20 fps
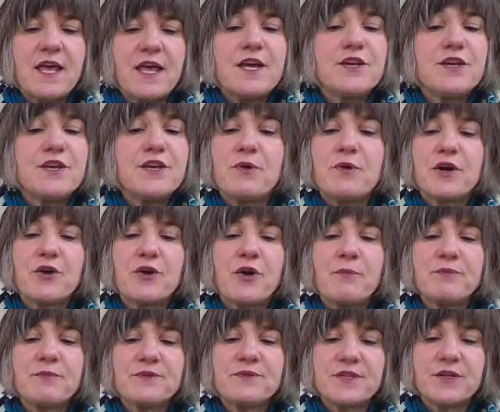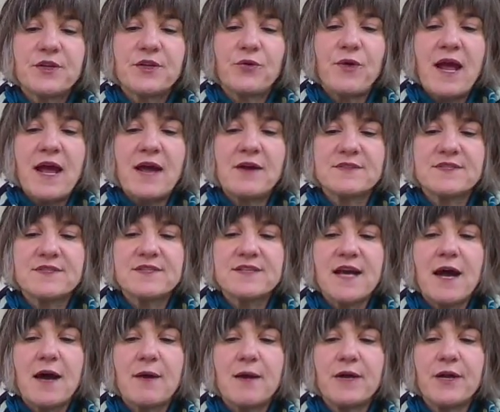Noah crumpled to the ground,
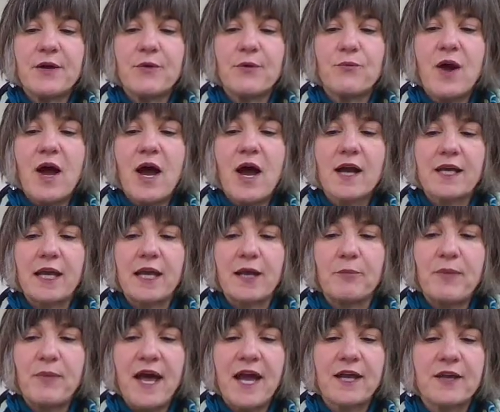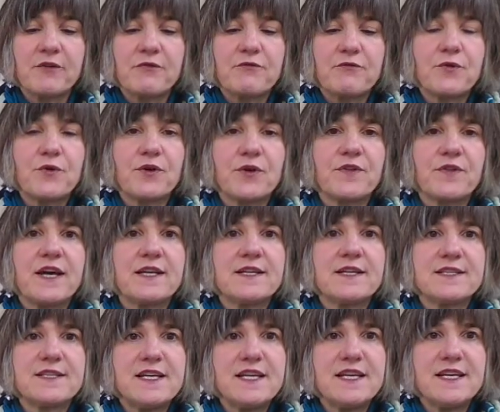sobbing, rocking back and forth on
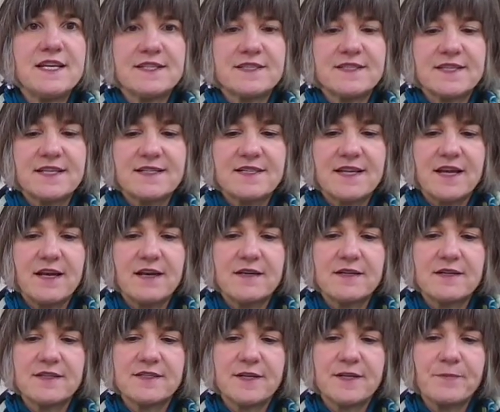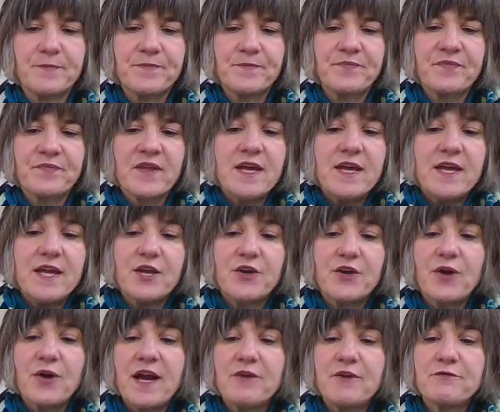his knees as I hugged him. He
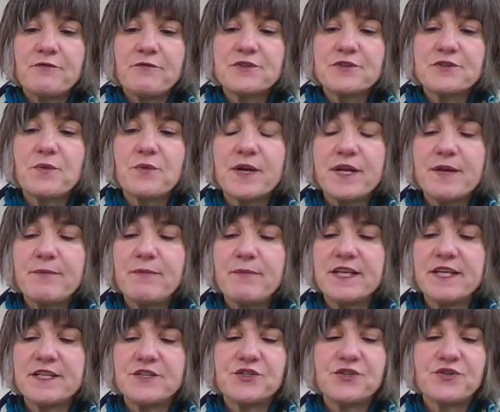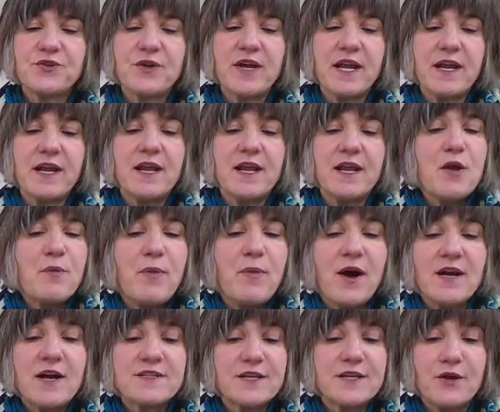cried for 20 minutes straight,
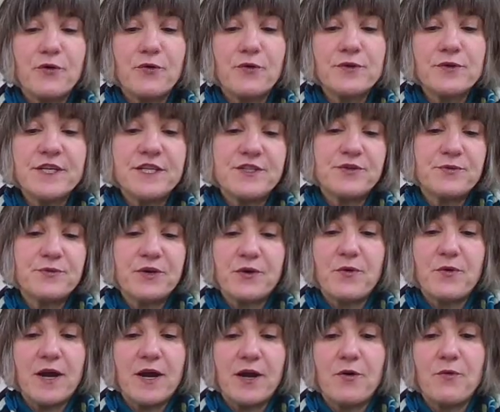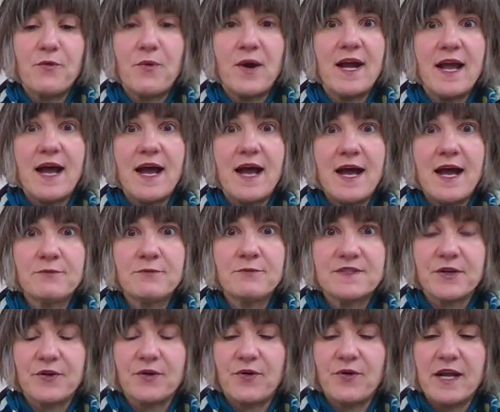pausing only to inquire why I
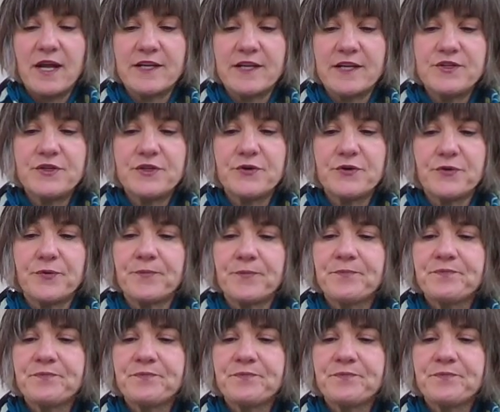wasn't crying too.